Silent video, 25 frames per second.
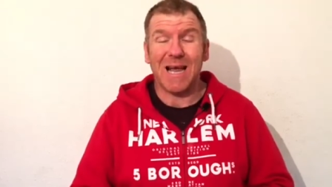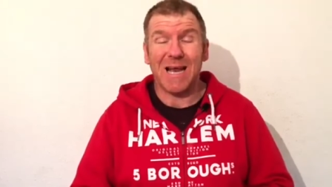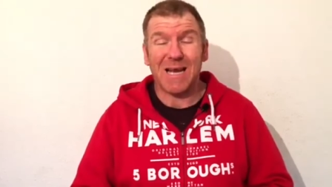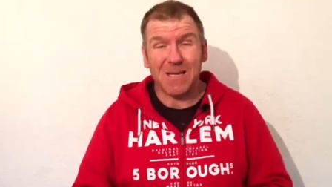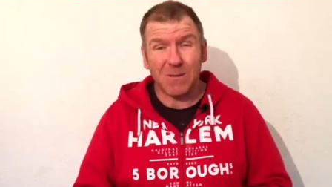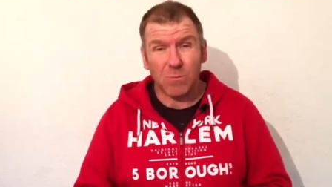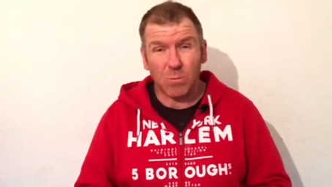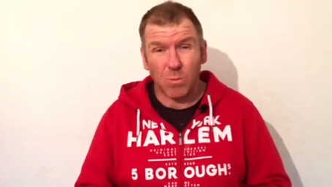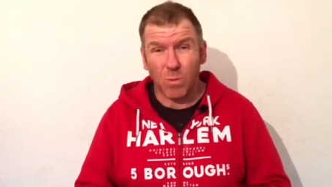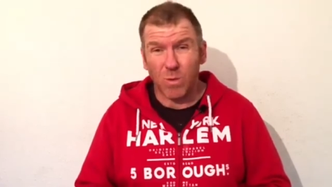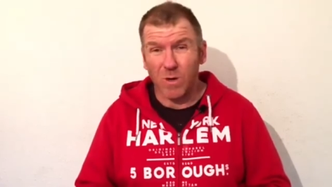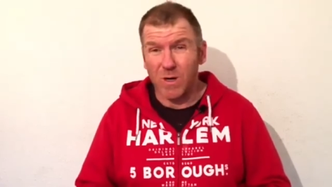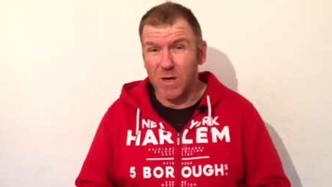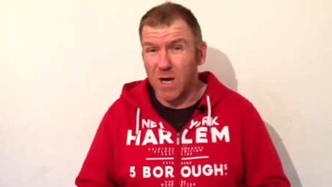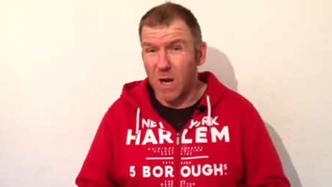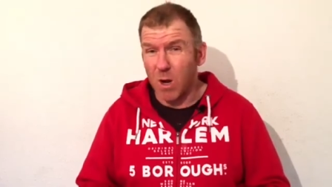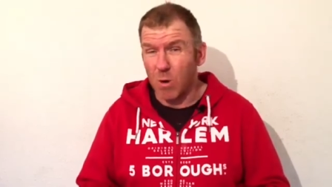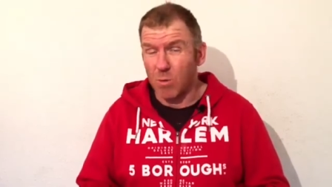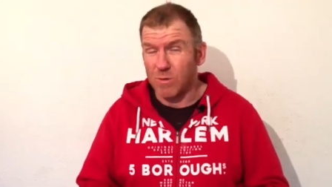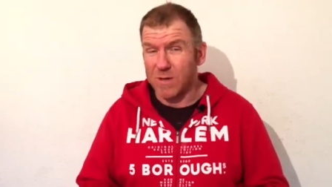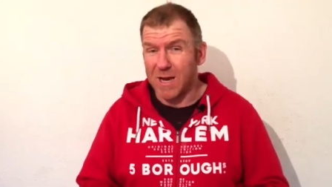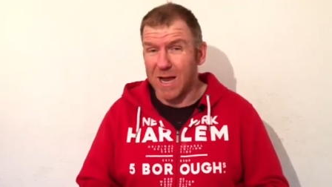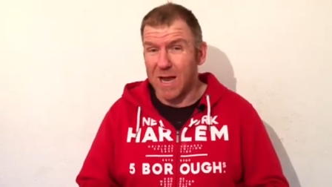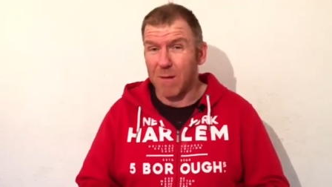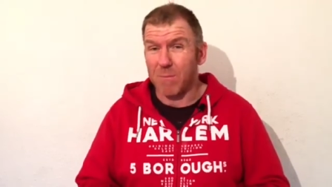and it would
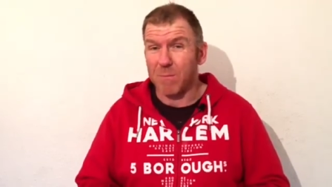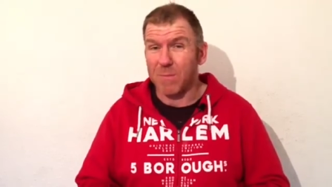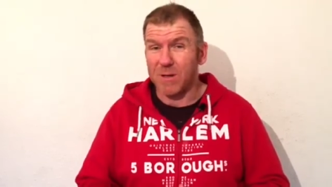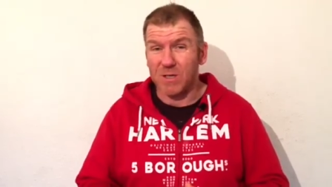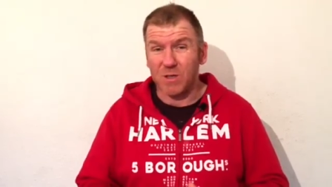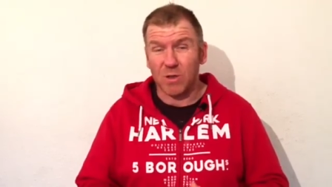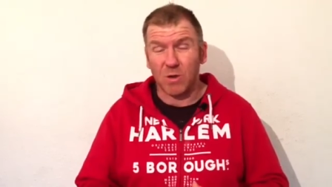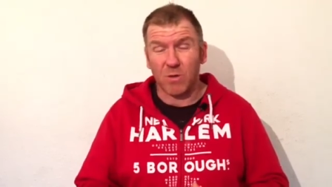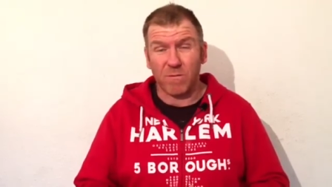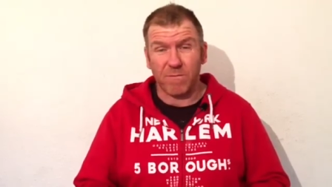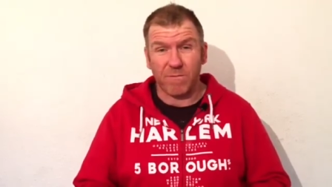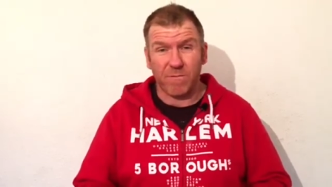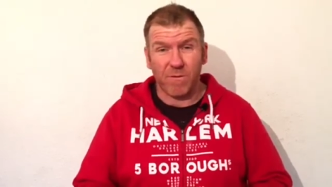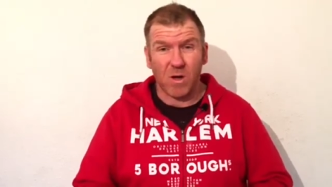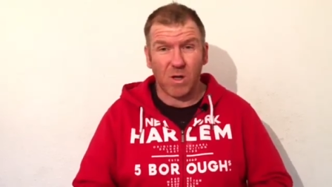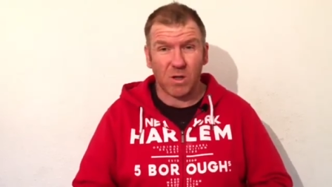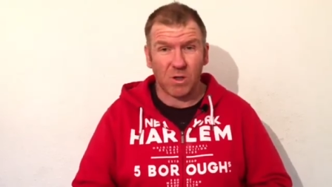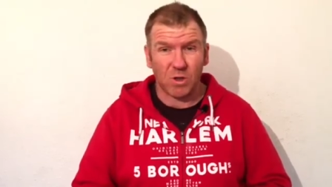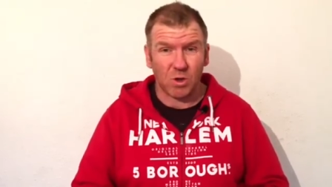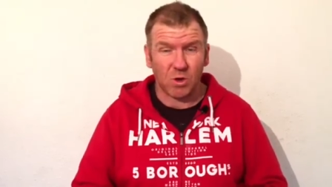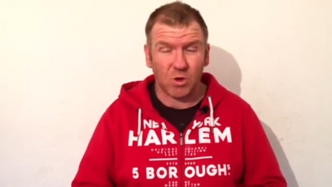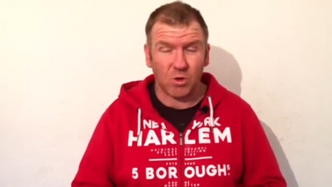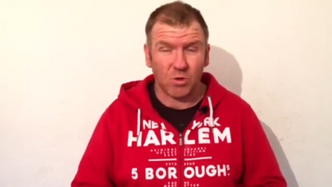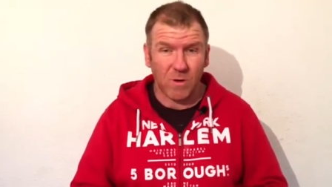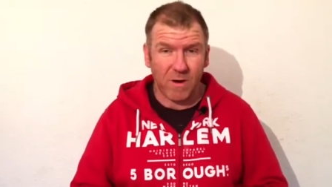no doubt be too far
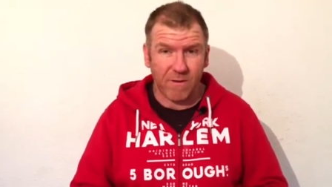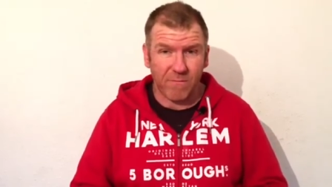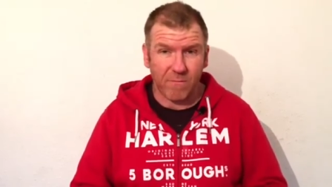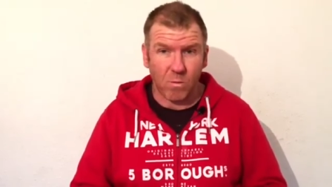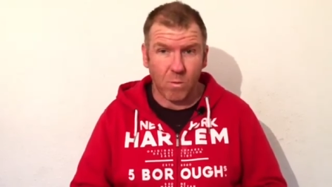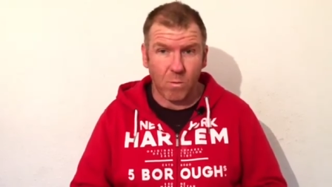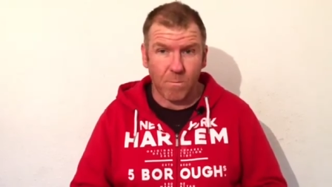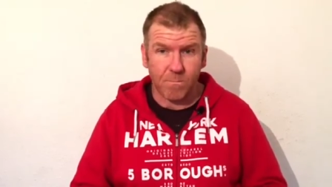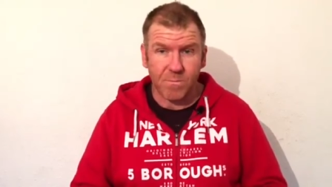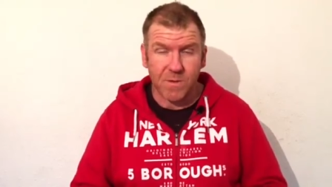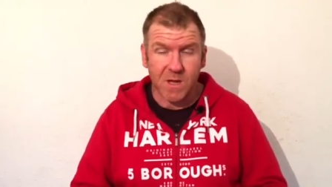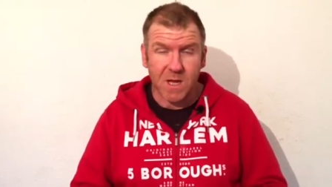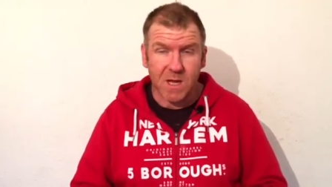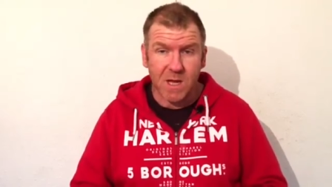to travel.